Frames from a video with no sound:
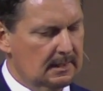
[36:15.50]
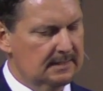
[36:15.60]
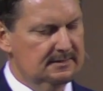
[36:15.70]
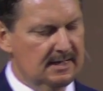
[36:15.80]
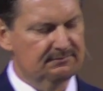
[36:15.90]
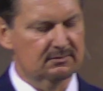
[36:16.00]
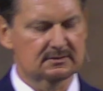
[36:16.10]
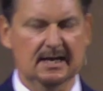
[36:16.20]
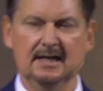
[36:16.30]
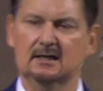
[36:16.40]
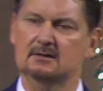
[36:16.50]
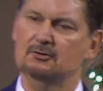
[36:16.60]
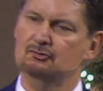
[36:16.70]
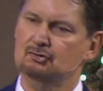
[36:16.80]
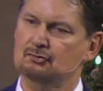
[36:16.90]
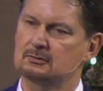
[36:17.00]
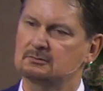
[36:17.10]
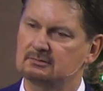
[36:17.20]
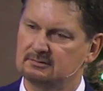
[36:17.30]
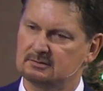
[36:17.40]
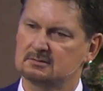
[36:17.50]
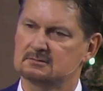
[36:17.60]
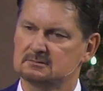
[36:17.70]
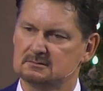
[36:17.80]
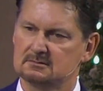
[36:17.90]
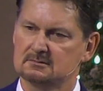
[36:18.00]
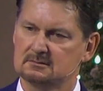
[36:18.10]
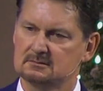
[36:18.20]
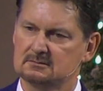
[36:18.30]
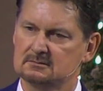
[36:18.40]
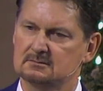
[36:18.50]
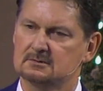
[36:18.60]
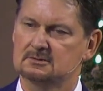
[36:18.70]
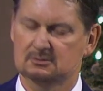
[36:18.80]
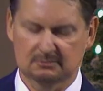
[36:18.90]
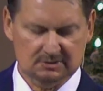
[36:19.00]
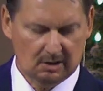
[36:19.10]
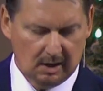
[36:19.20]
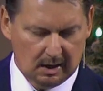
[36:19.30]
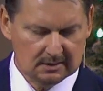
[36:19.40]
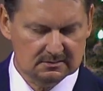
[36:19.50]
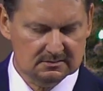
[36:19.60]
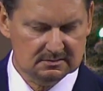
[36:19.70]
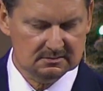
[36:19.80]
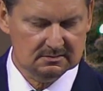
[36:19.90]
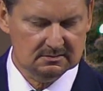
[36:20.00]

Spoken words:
had never taken the truth to his heart.